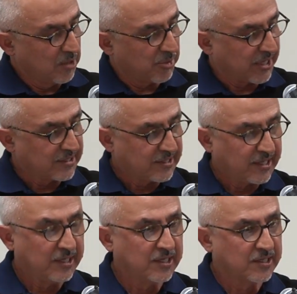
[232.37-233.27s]
But I
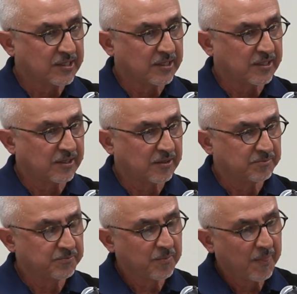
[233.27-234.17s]
take
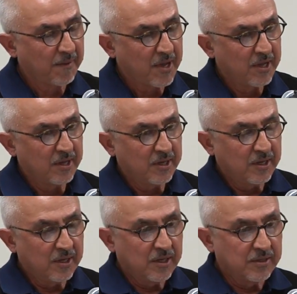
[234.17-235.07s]
um,
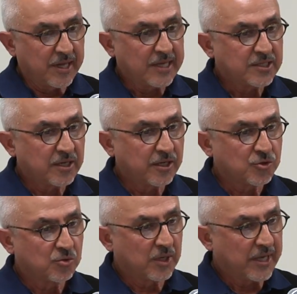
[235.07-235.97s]
the
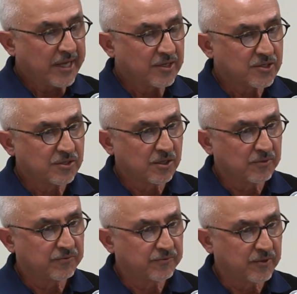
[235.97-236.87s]
intellectual legacy
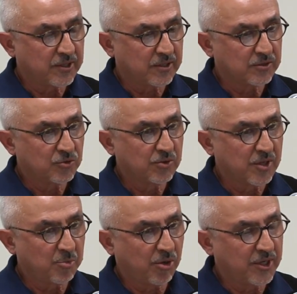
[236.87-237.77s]
of uh,
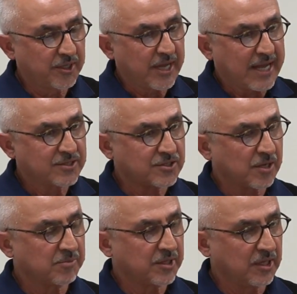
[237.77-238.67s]
their Party as
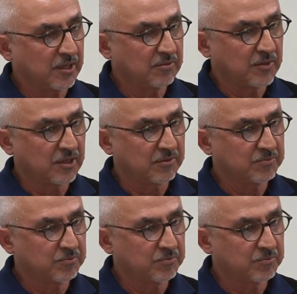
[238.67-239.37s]
something uh,